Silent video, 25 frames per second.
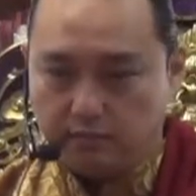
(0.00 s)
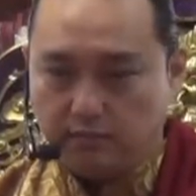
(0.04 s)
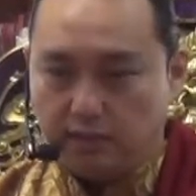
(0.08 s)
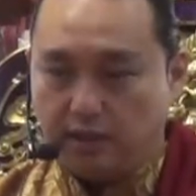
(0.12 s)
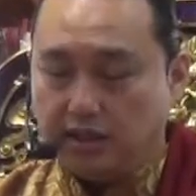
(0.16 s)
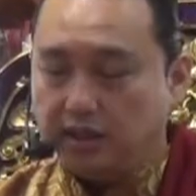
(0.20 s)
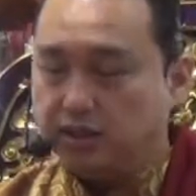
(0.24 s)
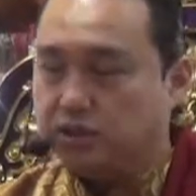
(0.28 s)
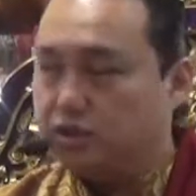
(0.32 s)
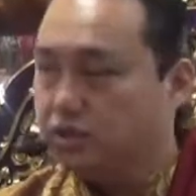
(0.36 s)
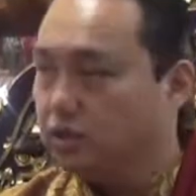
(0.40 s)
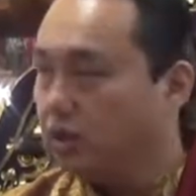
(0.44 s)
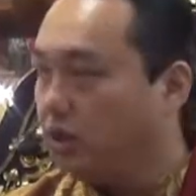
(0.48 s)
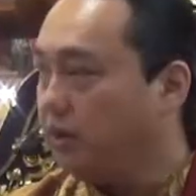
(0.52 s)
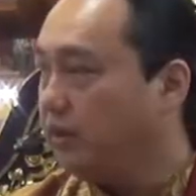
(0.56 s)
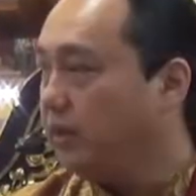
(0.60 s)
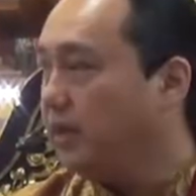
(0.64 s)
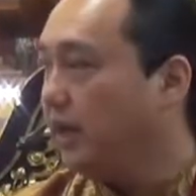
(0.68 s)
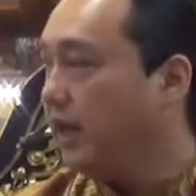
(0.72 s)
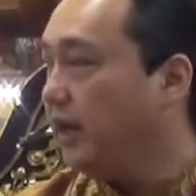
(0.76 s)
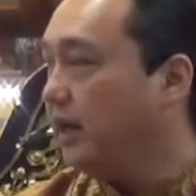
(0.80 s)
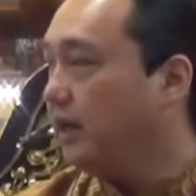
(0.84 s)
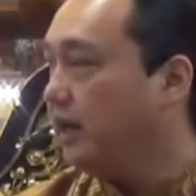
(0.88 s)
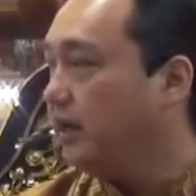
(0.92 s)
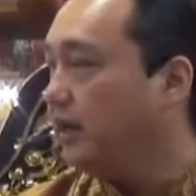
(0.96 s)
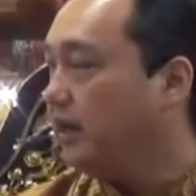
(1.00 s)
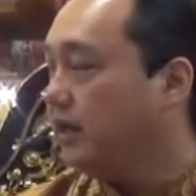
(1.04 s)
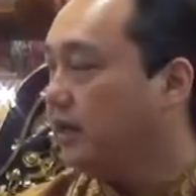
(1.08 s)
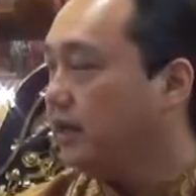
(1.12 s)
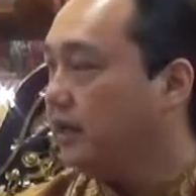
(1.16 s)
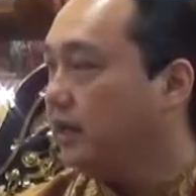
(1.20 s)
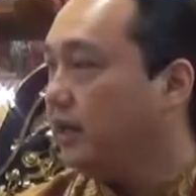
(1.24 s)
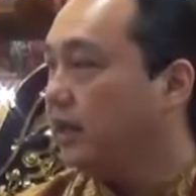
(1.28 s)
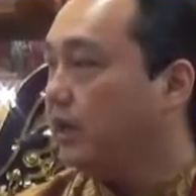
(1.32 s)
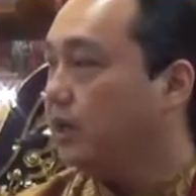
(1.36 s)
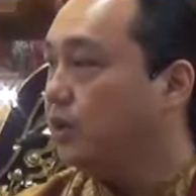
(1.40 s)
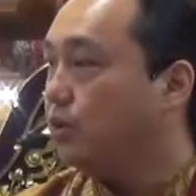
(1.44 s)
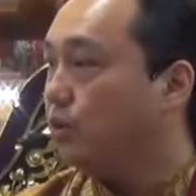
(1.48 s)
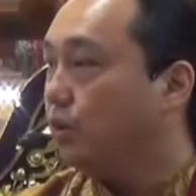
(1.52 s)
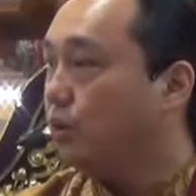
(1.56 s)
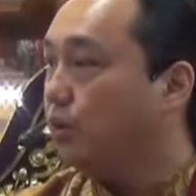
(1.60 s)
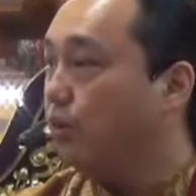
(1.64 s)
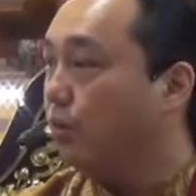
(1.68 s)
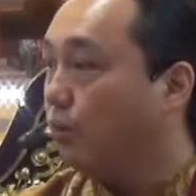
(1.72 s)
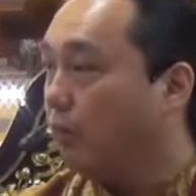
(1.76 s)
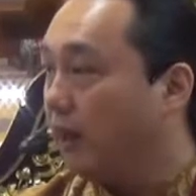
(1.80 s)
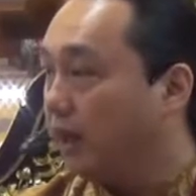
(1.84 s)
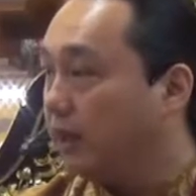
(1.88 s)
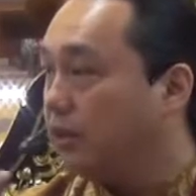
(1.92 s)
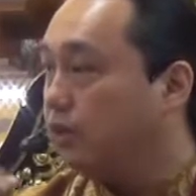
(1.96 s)
It's not that they
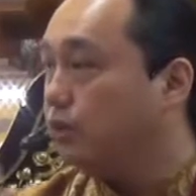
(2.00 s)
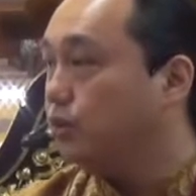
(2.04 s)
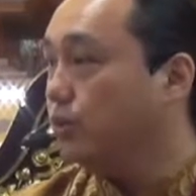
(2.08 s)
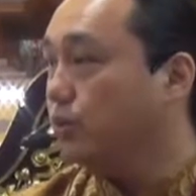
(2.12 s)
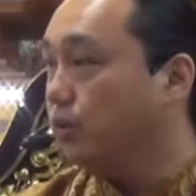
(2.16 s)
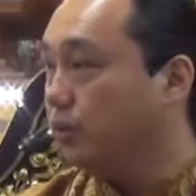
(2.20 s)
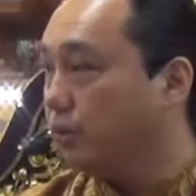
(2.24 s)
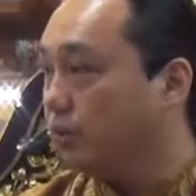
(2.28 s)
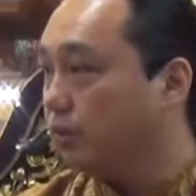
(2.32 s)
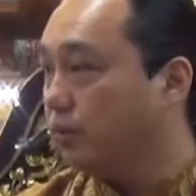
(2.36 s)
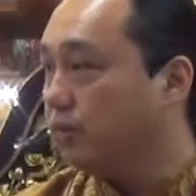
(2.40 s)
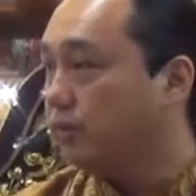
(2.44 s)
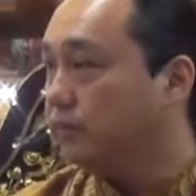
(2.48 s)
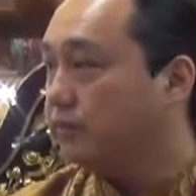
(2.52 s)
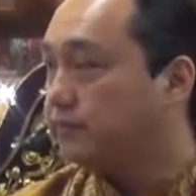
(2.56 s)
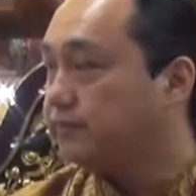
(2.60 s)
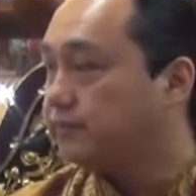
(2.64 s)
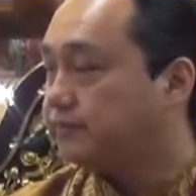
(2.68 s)
don't want to know,